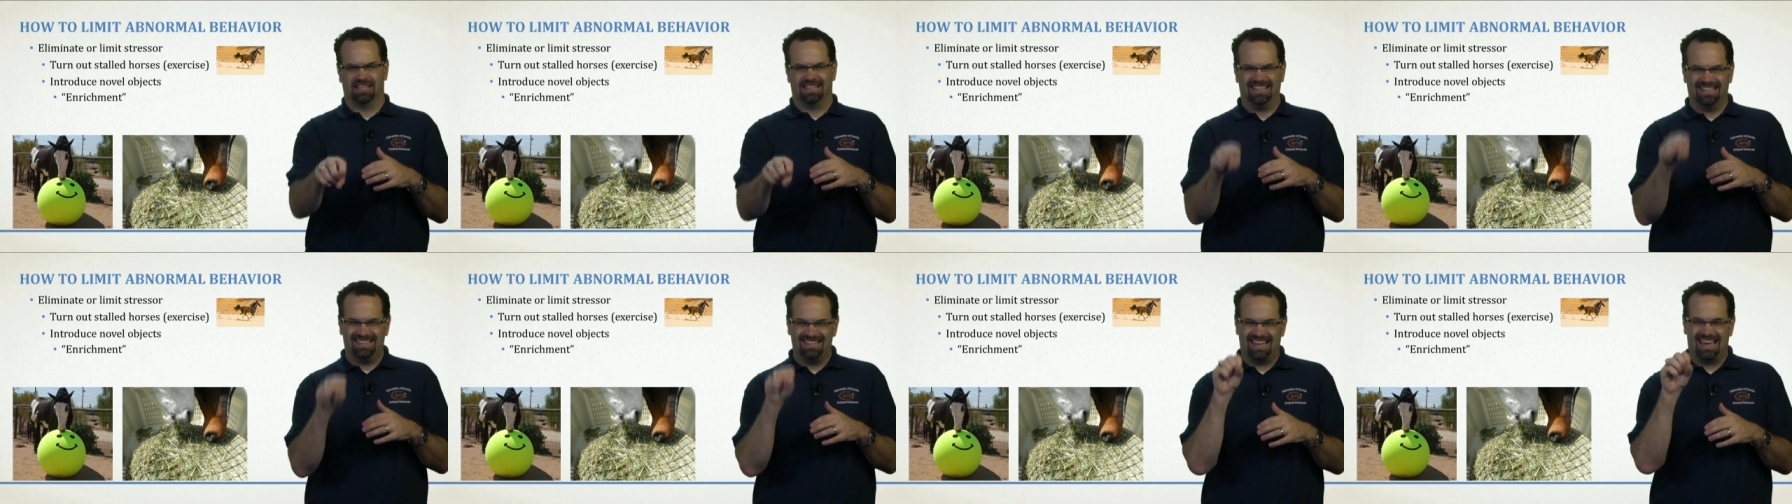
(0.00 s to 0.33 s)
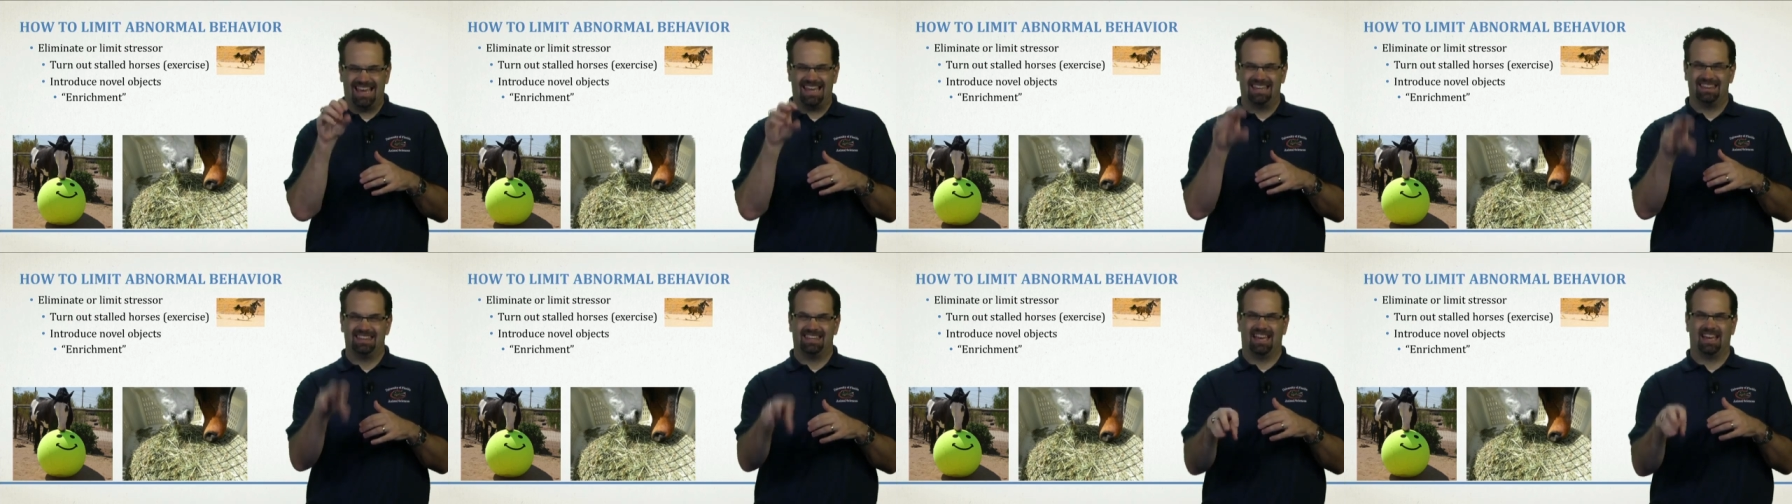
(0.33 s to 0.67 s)
get
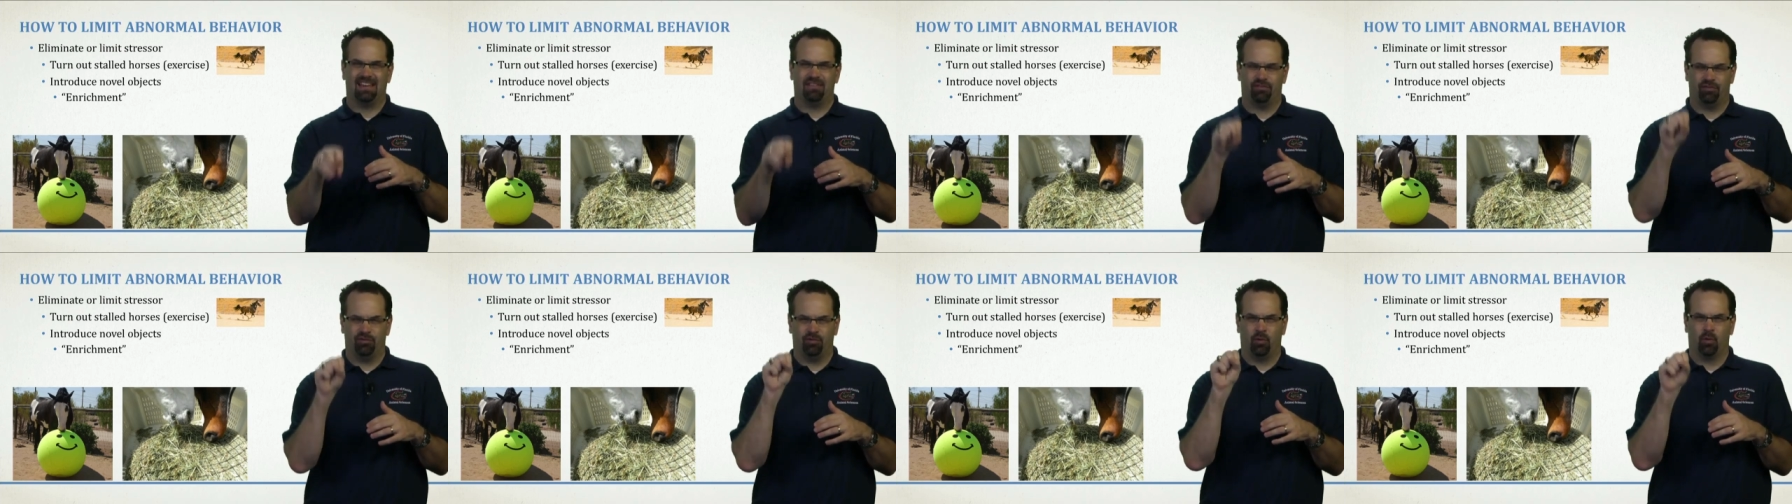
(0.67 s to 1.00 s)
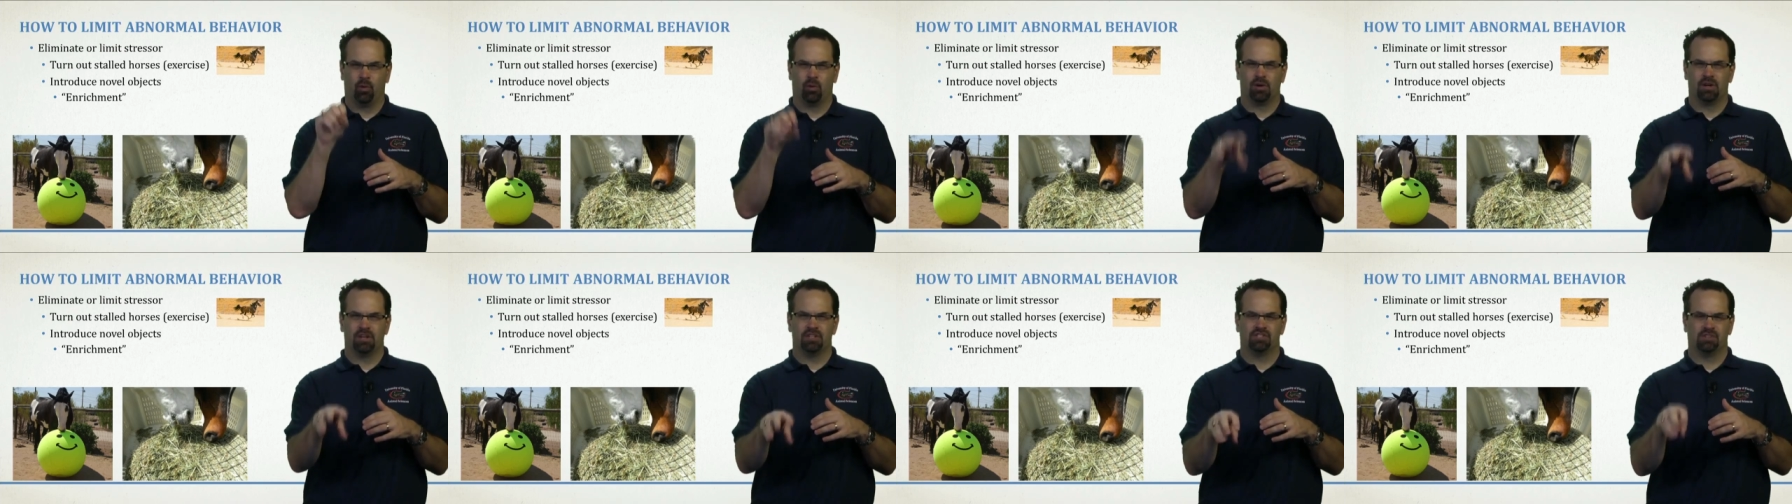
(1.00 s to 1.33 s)
at that
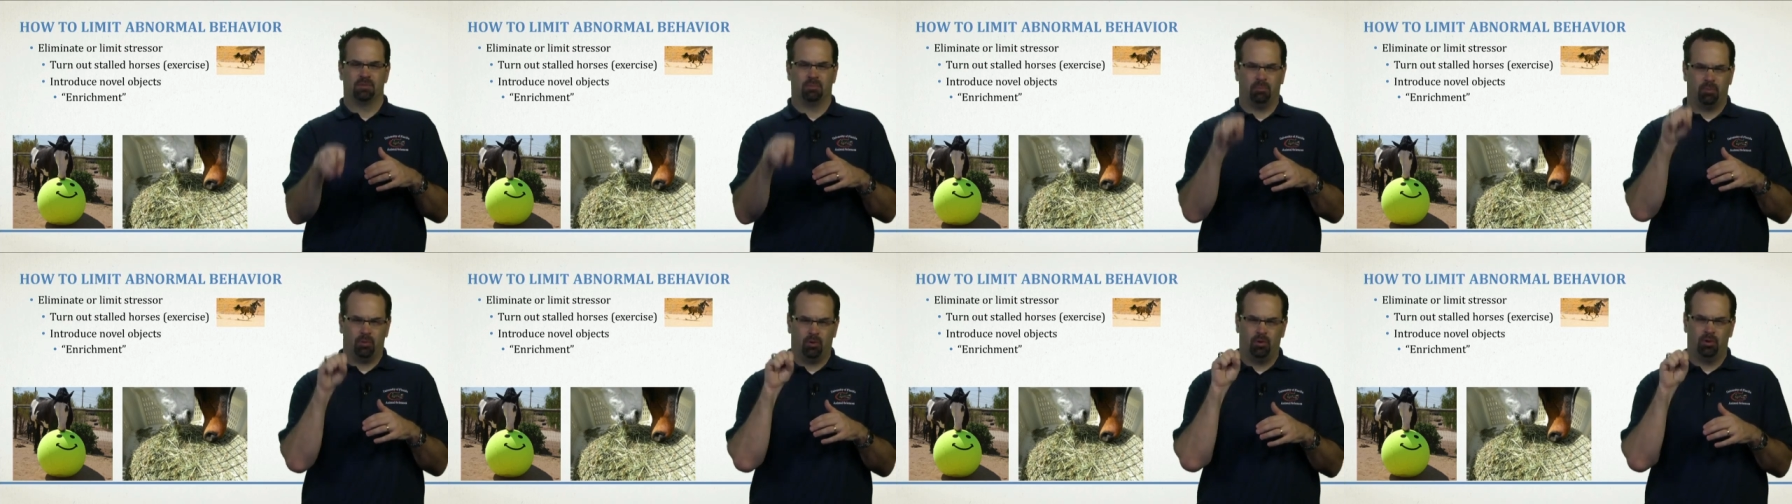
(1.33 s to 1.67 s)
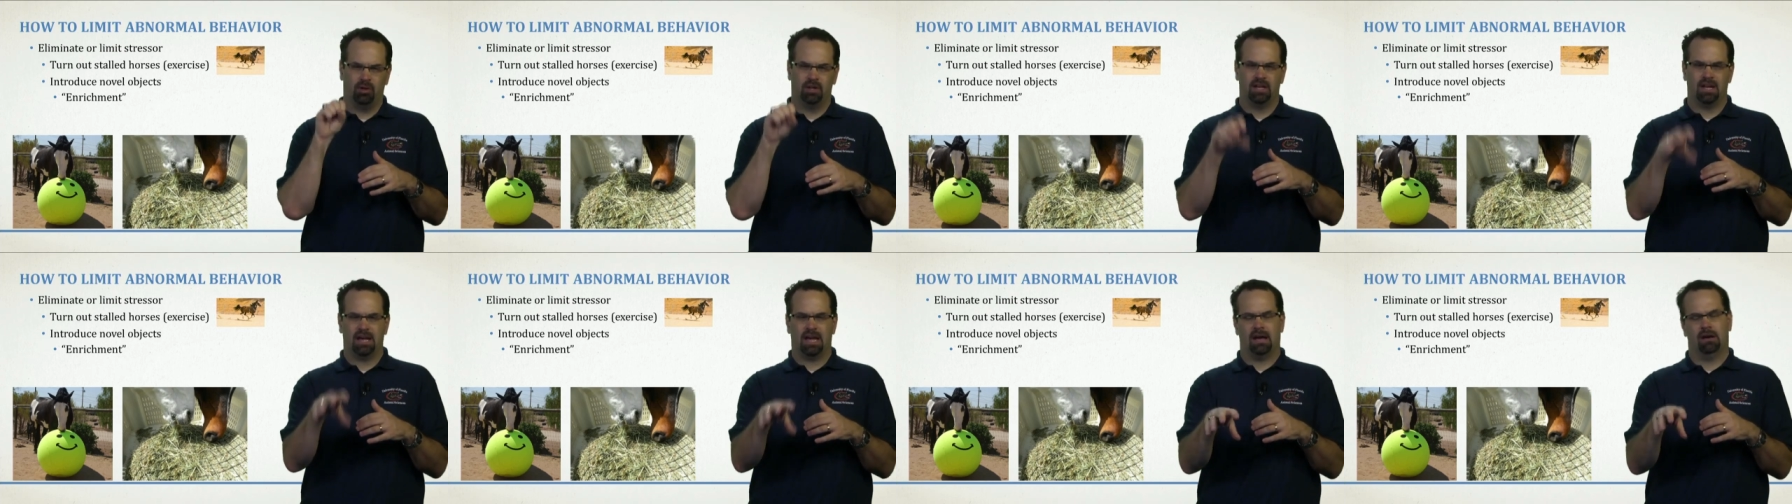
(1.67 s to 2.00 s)
forage and
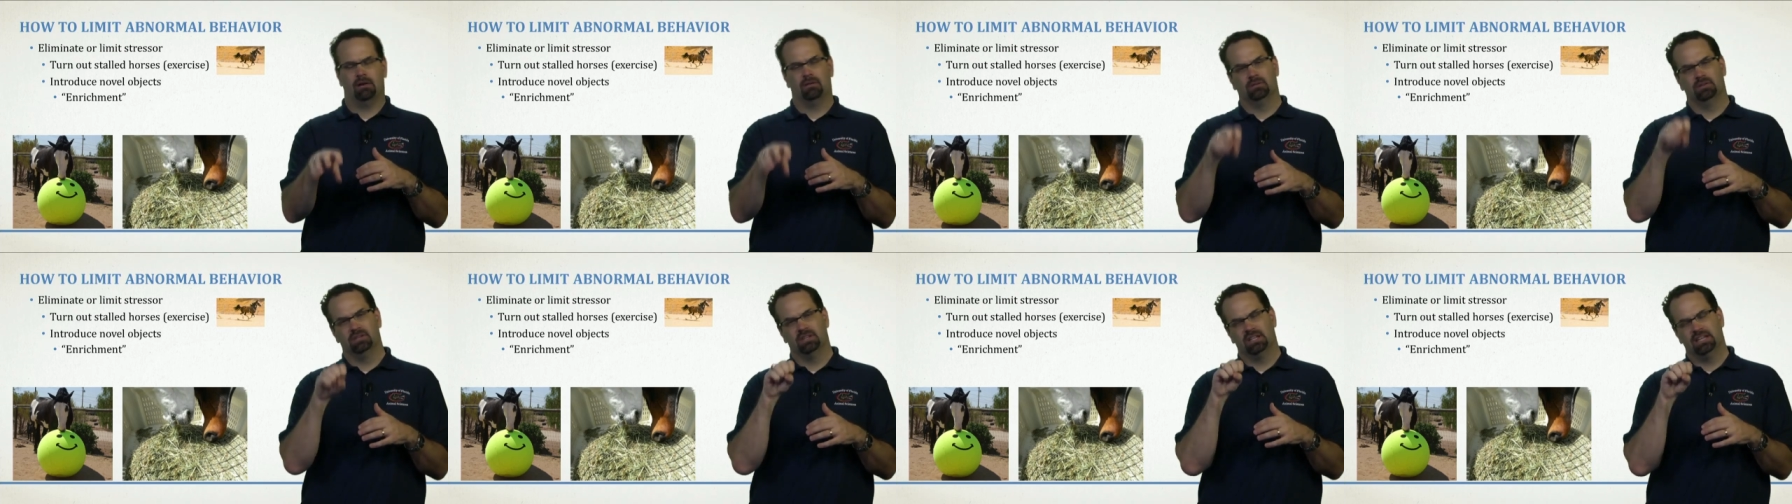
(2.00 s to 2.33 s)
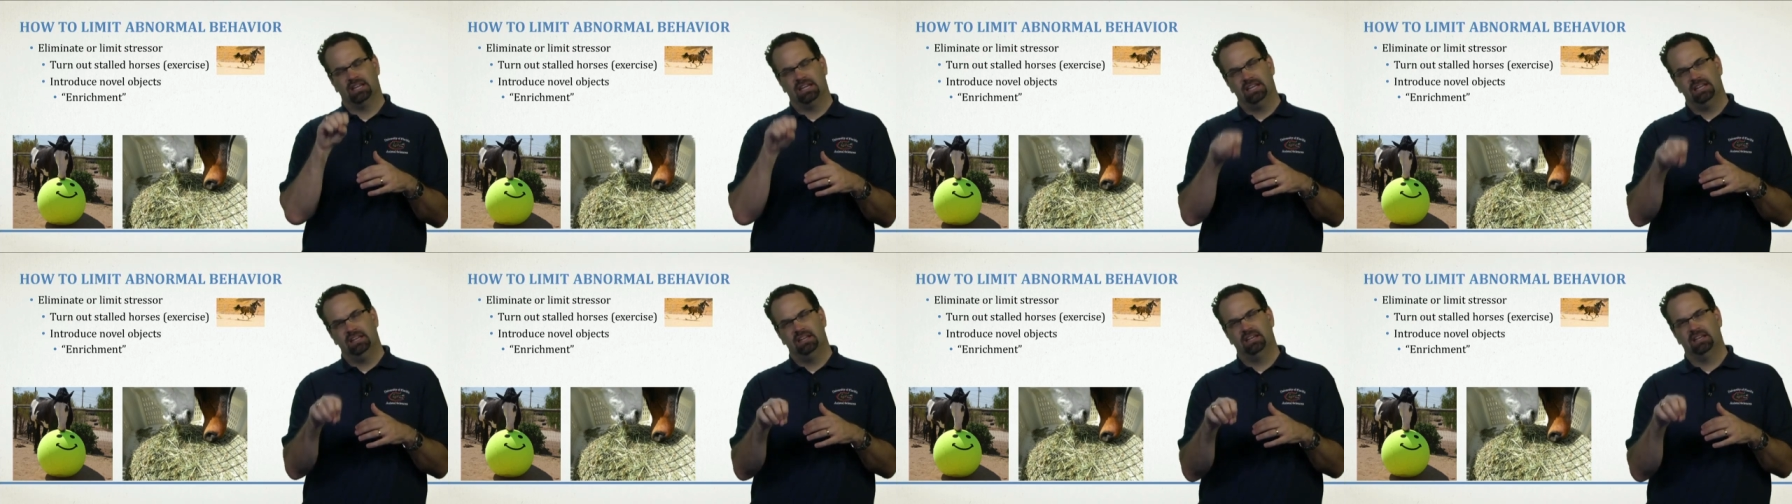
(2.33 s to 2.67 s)
pull it out and
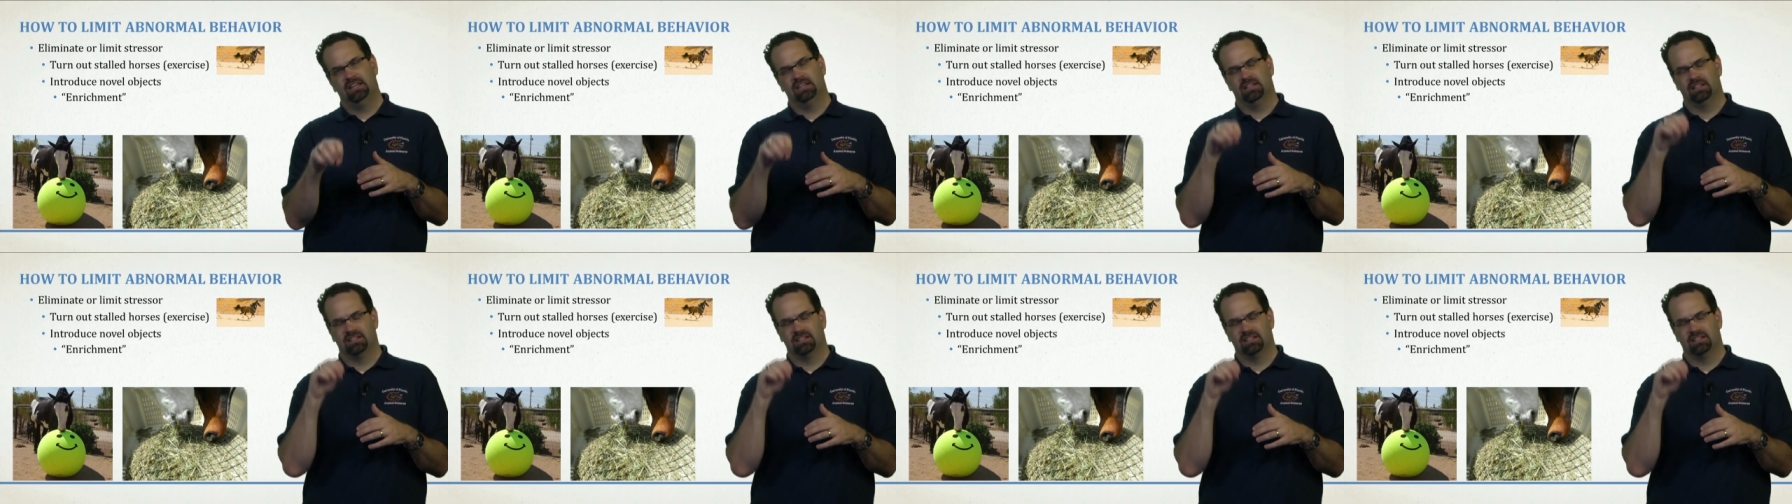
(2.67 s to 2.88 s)
eat it,